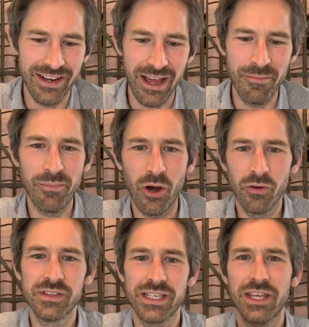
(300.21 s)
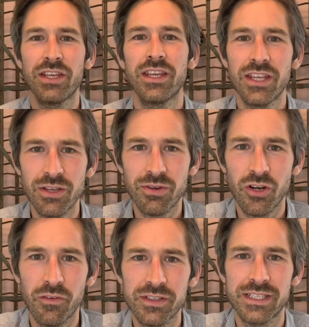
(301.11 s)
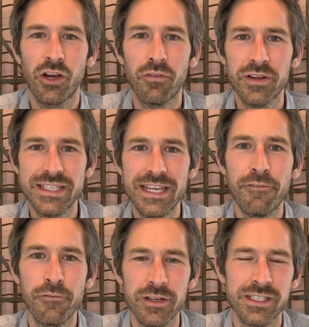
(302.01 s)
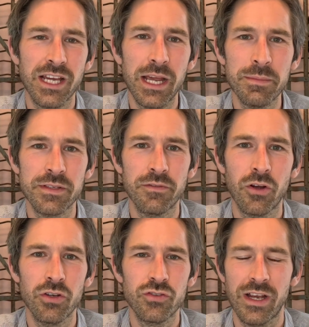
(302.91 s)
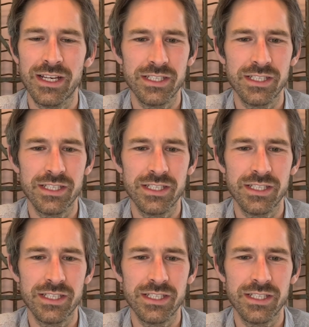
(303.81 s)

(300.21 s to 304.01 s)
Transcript: But obviously, you can obviously offer different types of contracts.